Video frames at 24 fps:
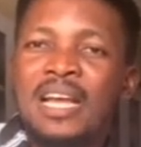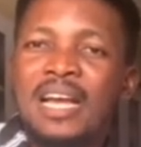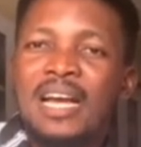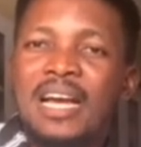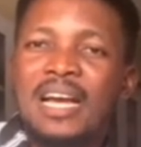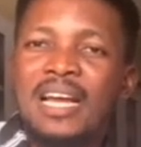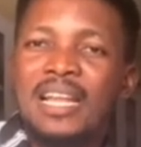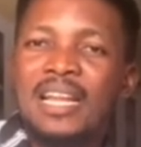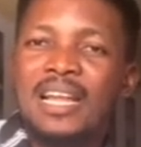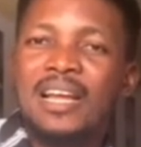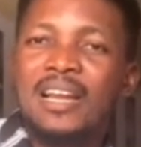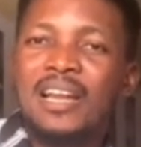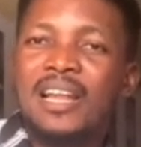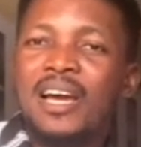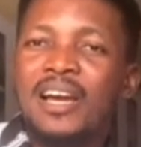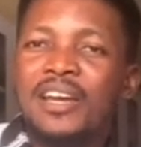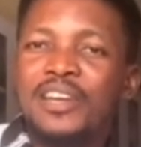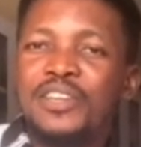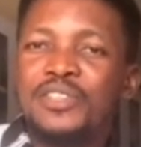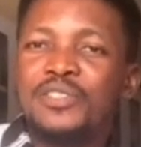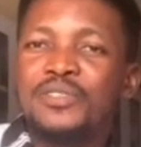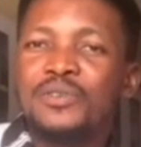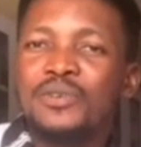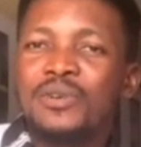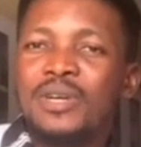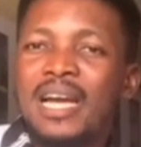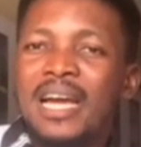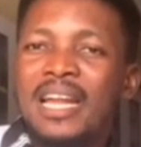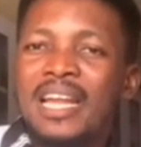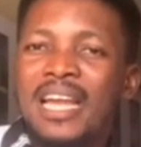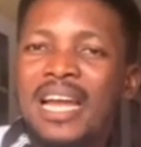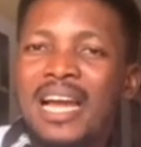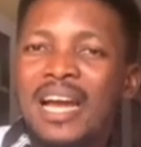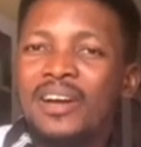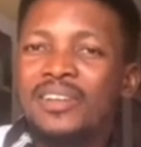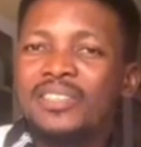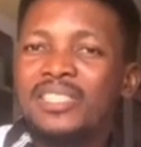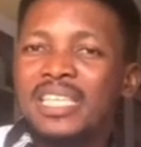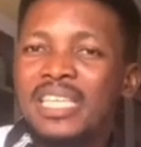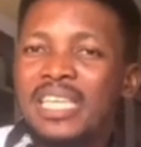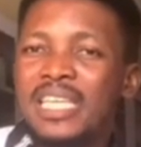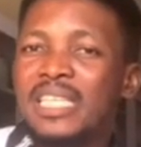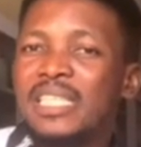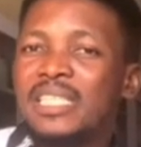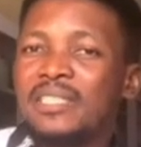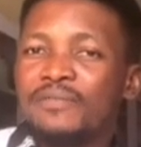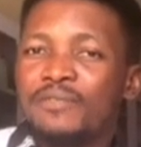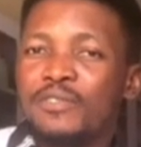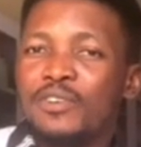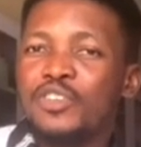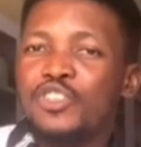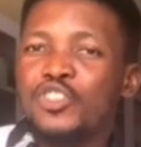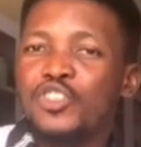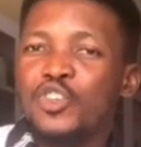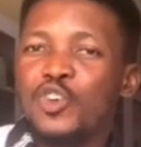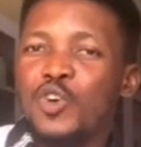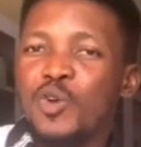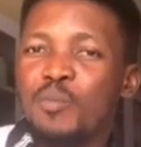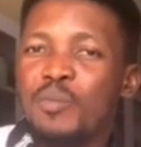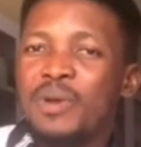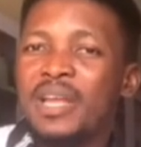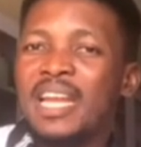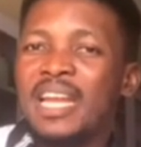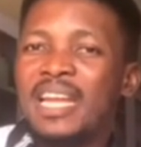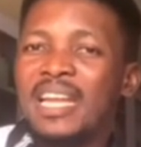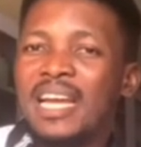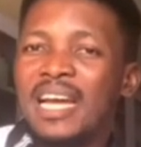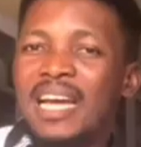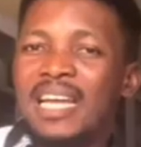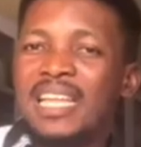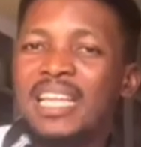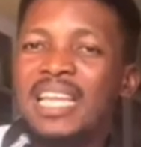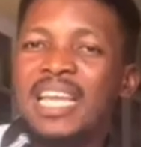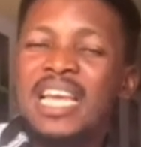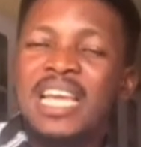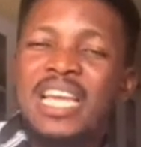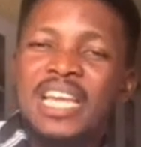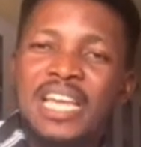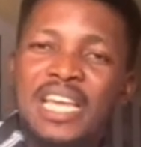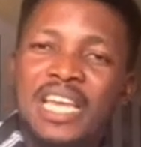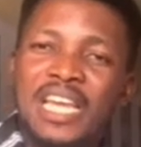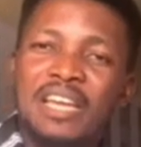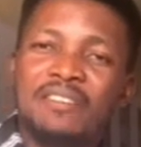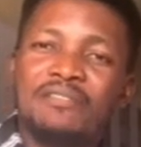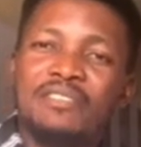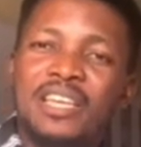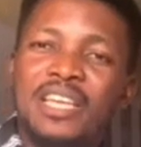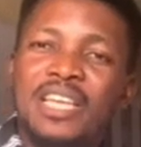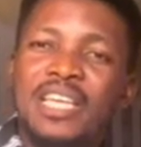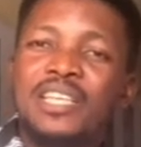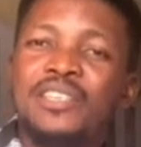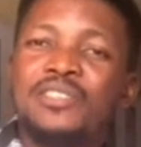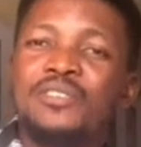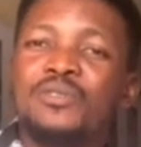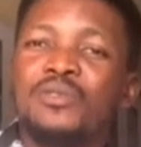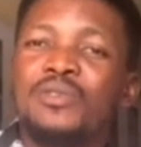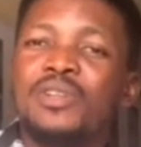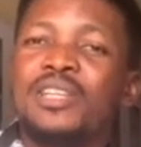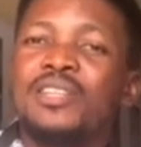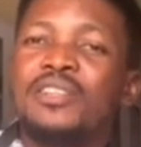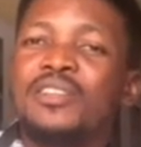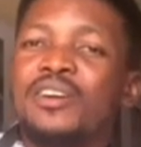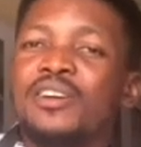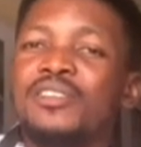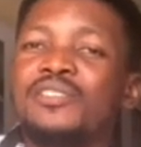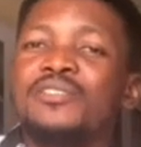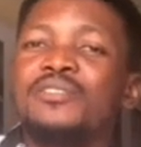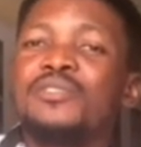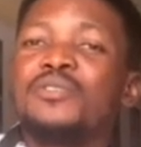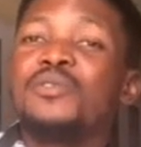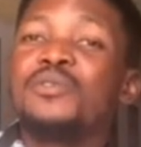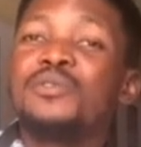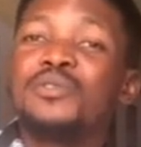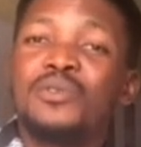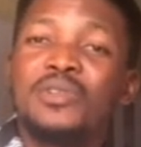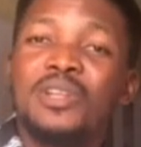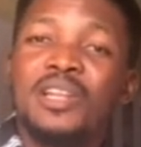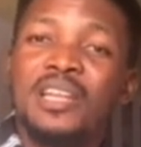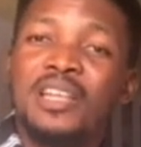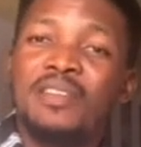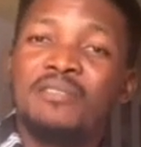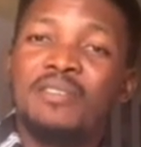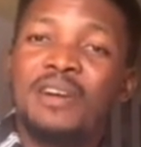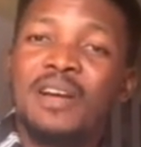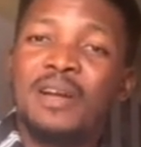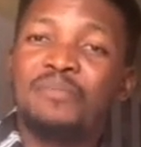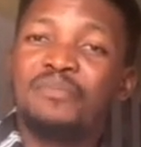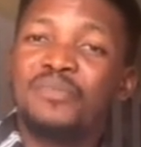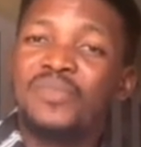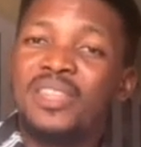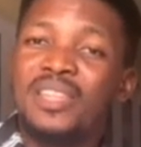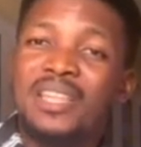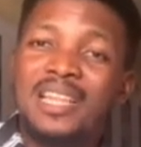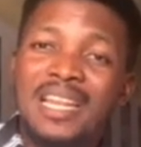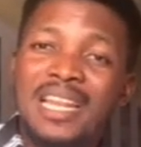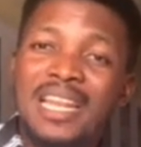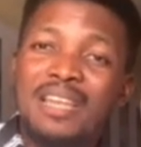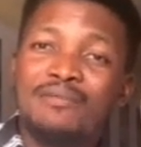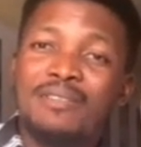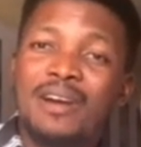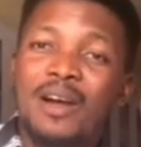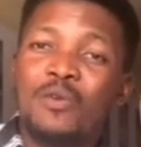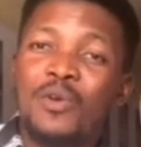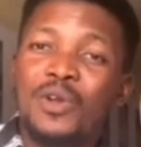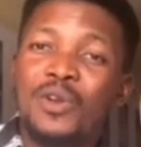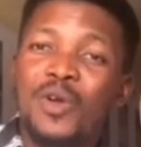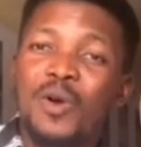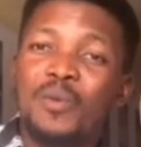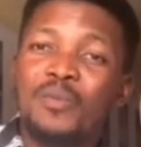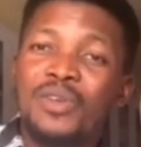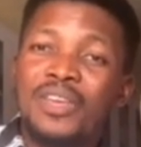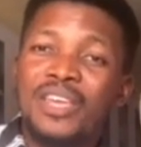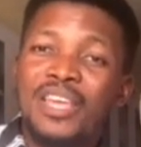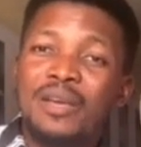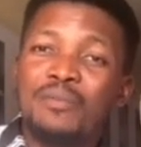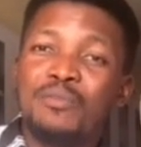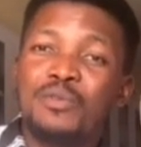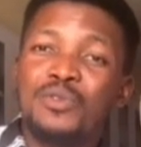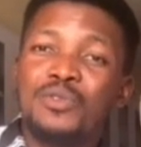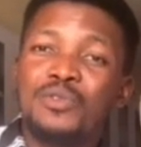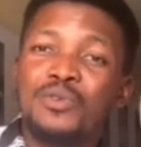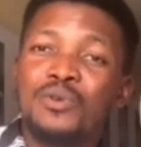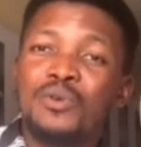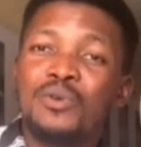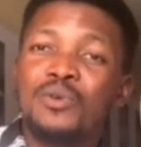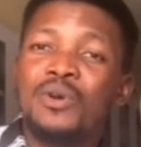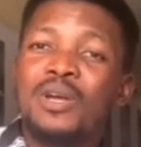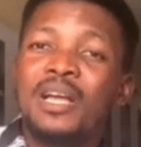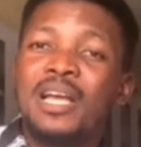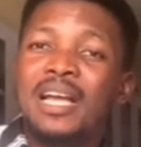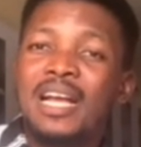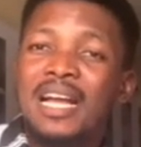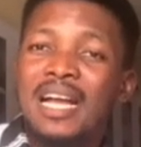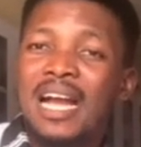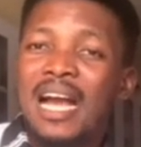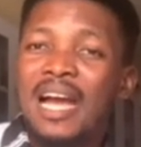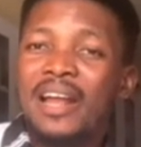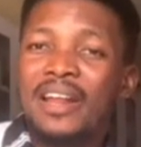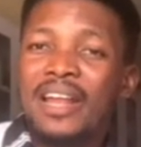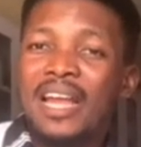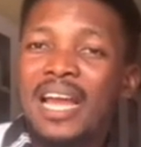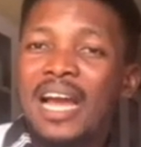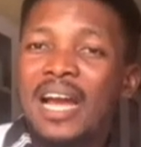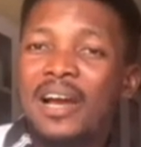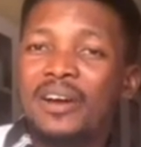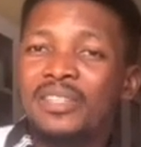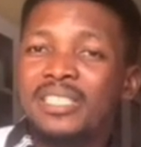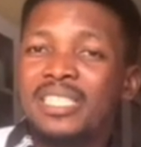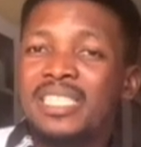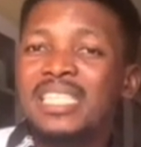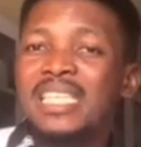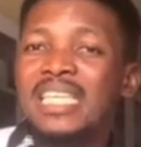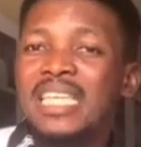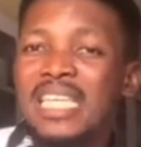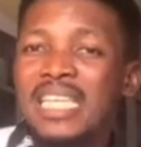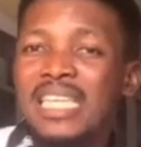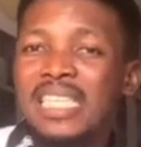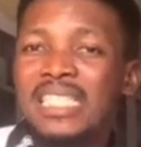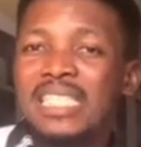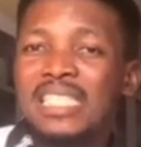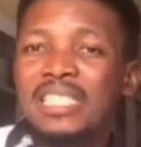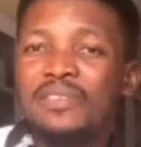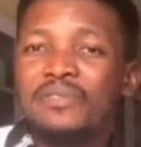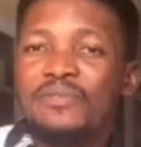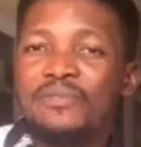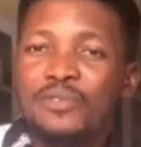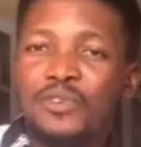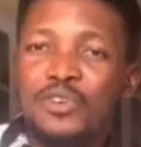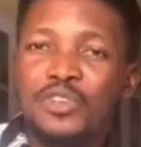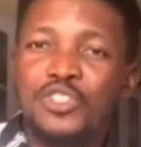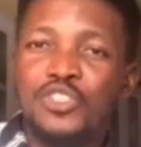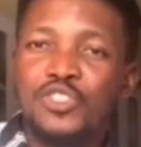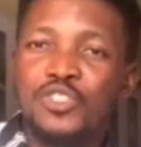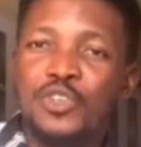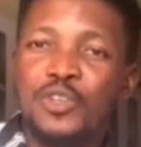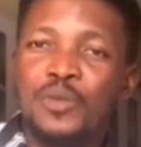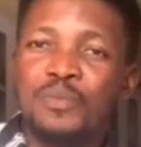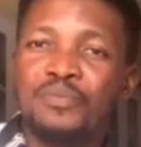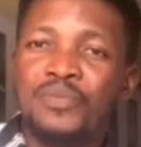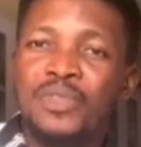and allow it to carry out its function, meaning that if the insulin doesn't go to the liver will not be able to carry out its function.